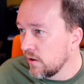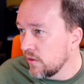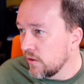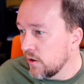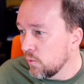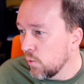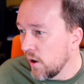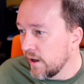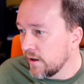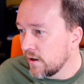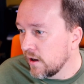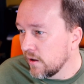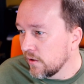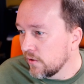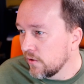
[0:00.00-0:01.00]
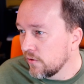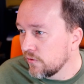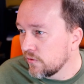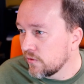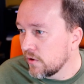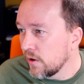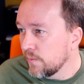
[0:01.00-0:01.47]
the white
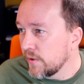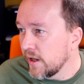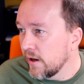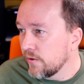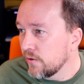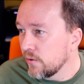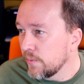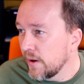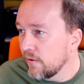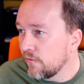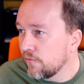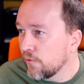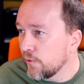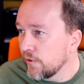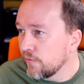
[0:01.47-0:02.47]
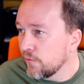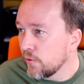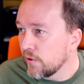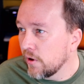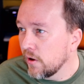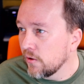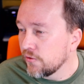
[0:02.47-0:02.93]
colors come down to about
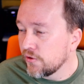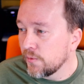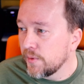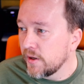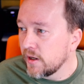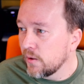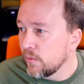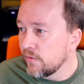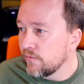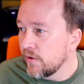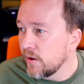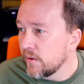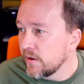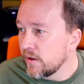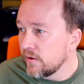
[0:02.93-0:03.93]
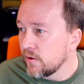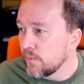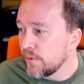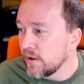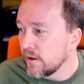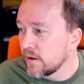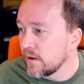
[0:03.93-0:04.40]
$44 depending on what variant you
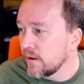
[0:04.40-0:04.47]
pick.